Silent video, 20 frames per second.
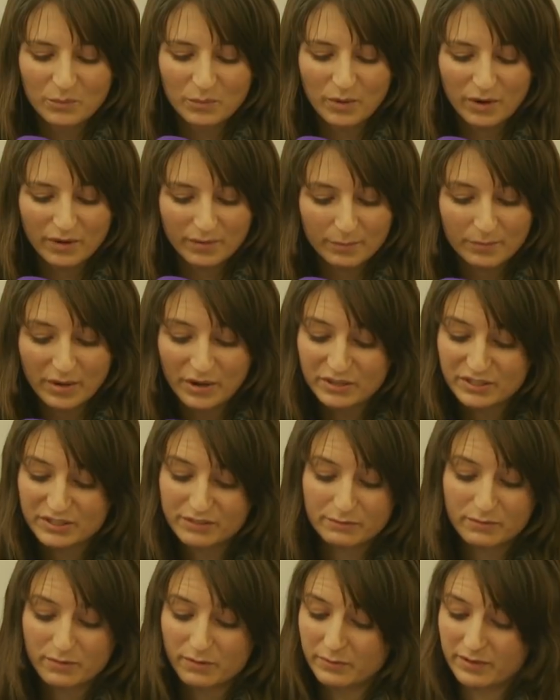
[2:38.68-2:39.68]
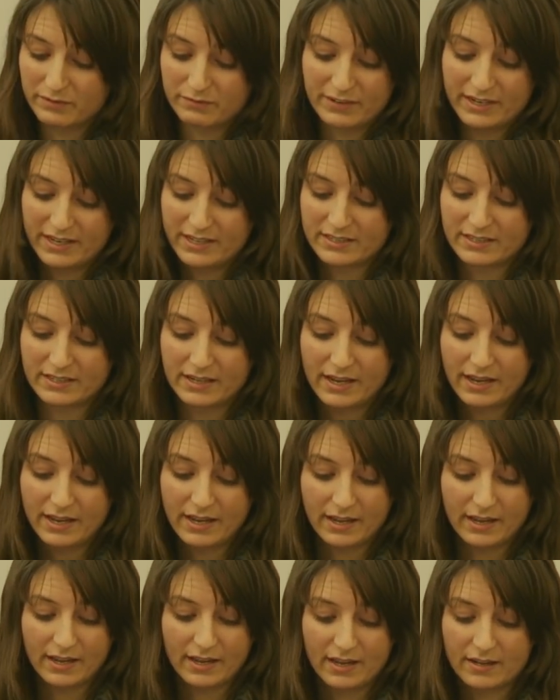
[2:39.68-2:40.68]
most of what we read and
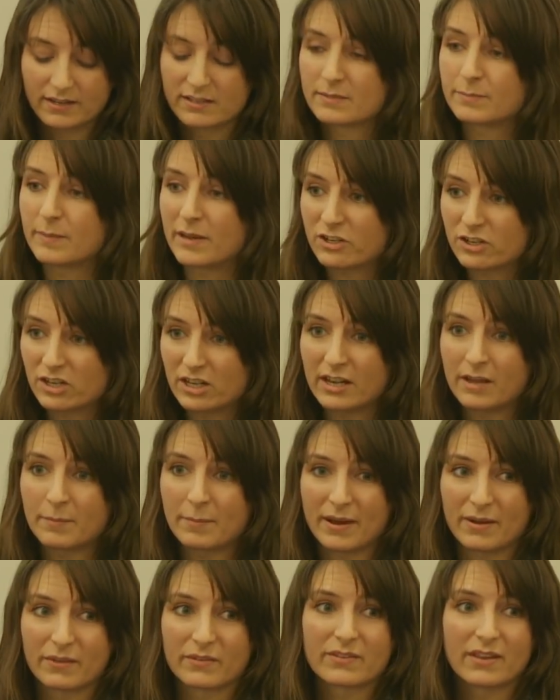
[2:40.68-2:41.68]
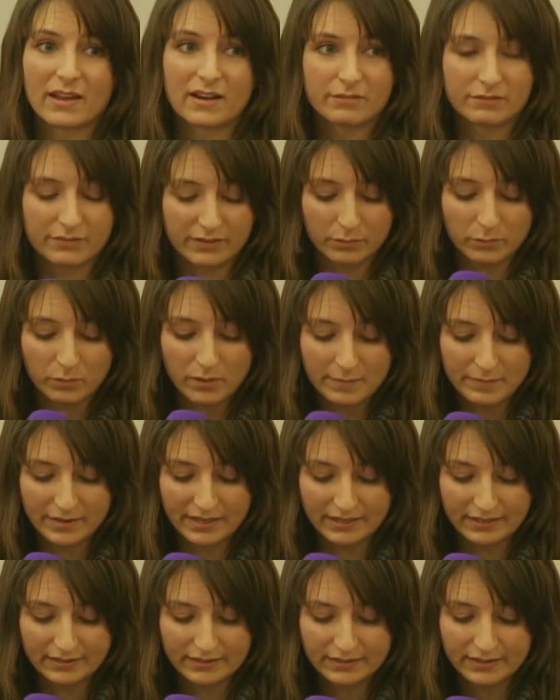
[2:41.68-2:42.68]
hear, and especially about Salafi
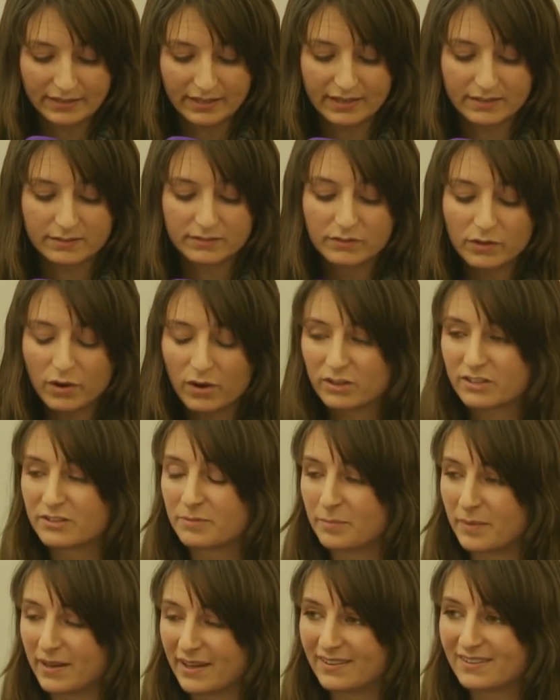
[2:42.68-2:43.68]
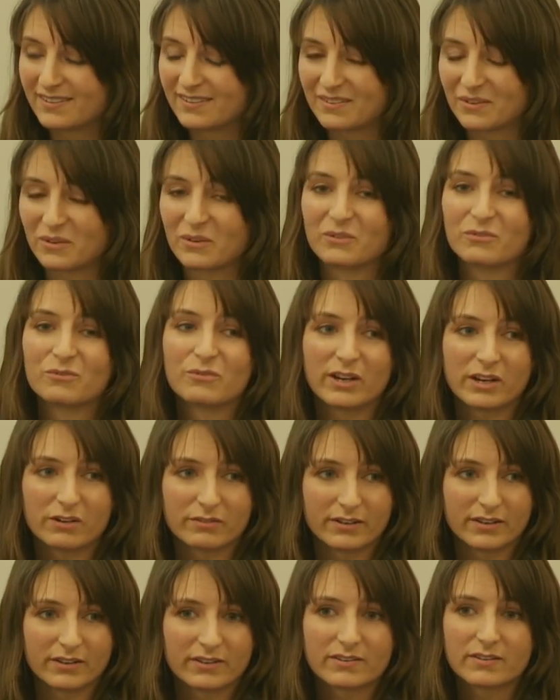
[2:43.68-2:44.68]
women, is not based on
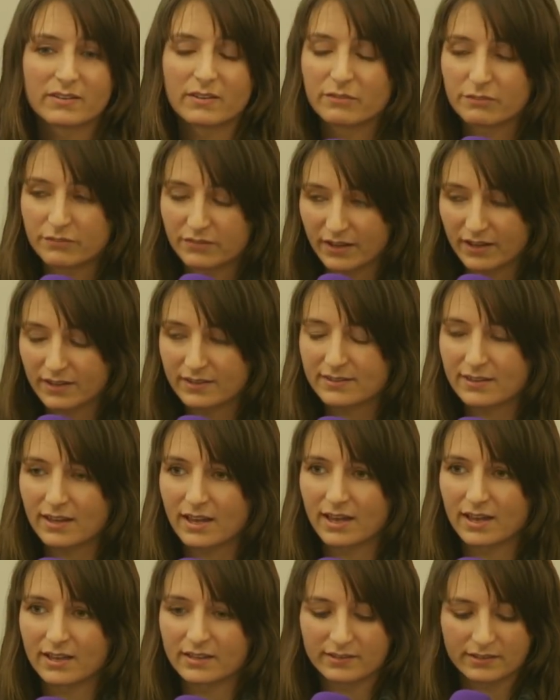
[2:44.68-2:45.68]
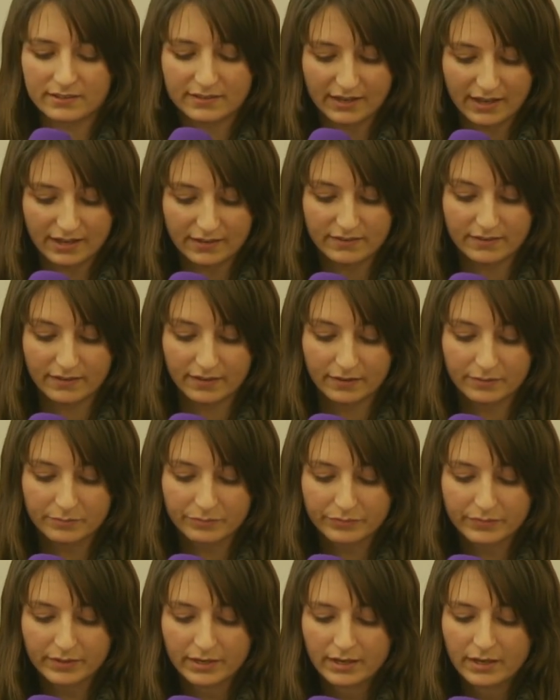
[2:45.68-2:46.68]
rigorous first-hand data,
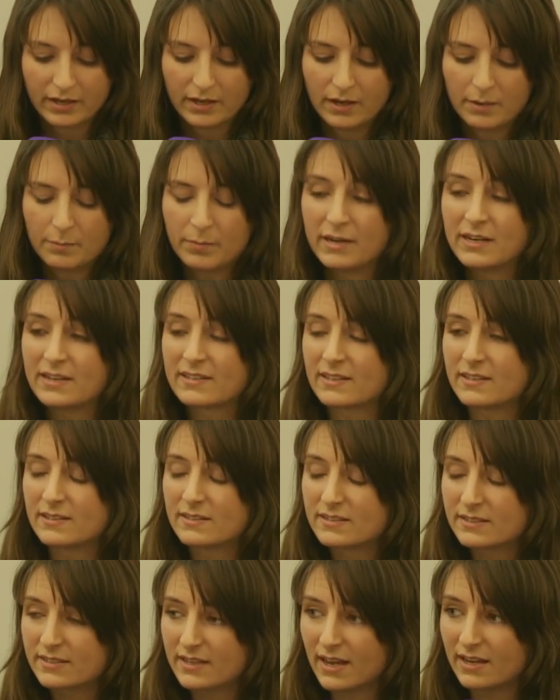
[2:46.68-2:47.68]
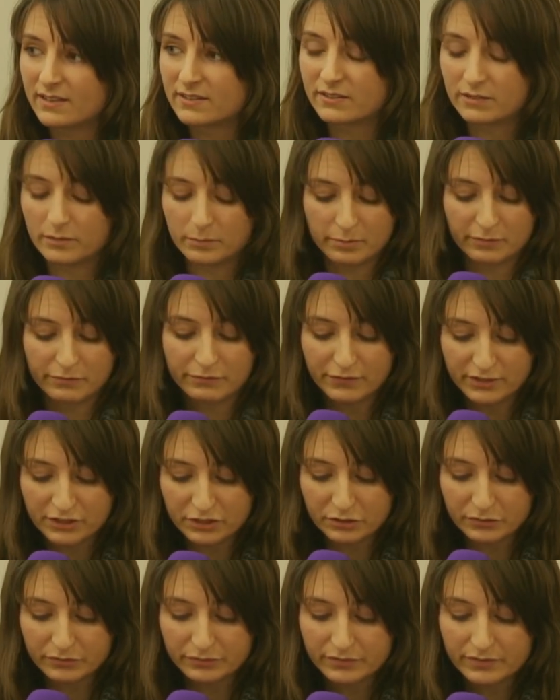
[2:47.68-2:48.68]
but is instead
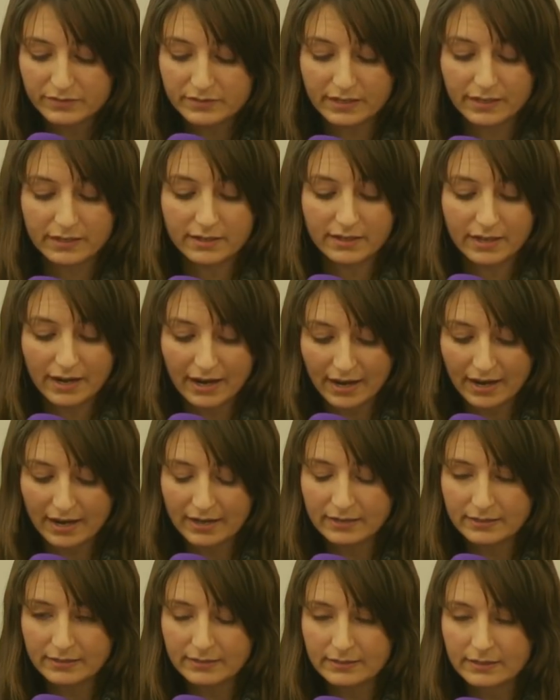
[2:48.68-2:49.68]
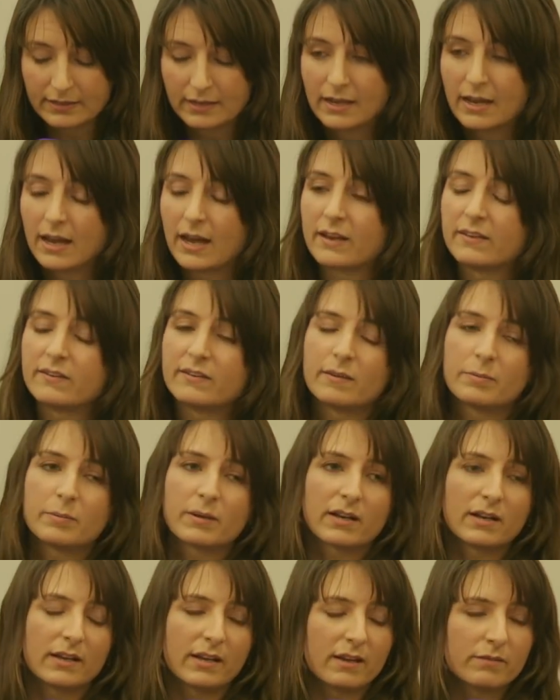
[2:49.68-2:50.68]
superficial, second-hand, and
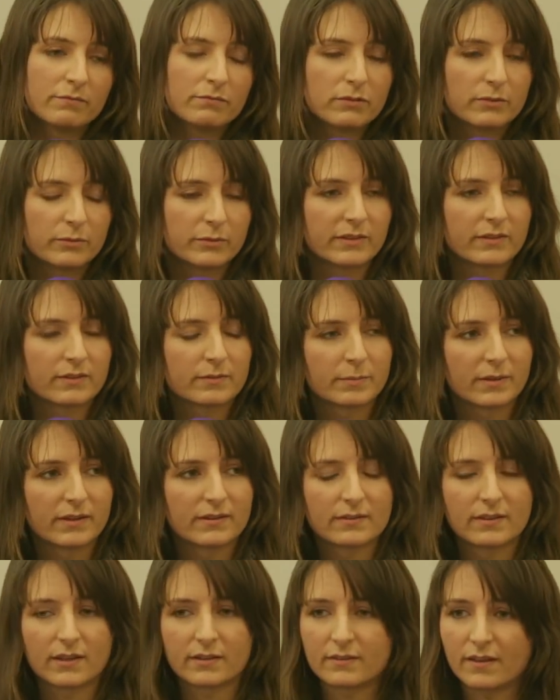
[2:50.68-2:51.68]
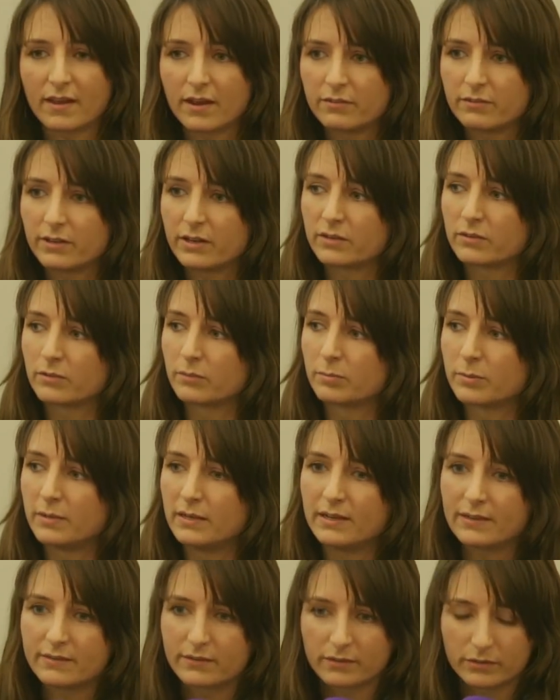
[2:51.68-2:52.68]
typically influenced by sectarian or
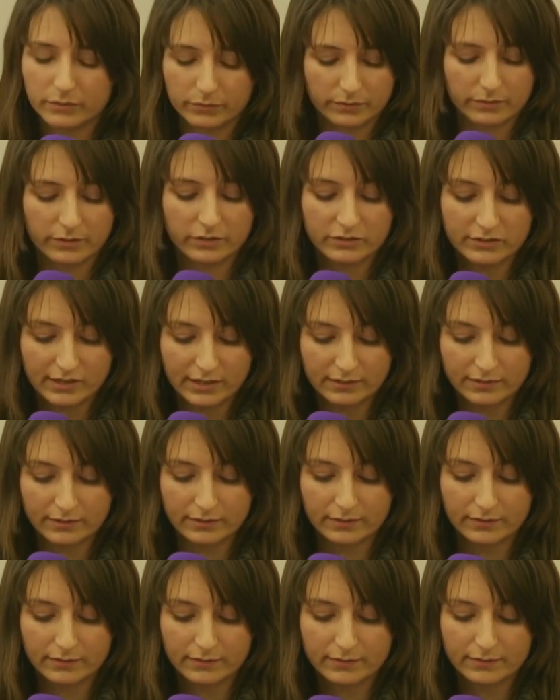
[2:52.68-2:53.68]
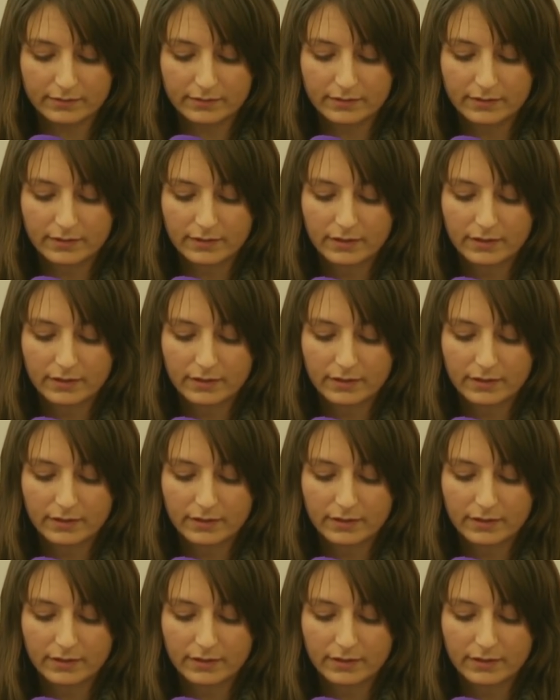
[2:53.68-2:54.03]
political agendas.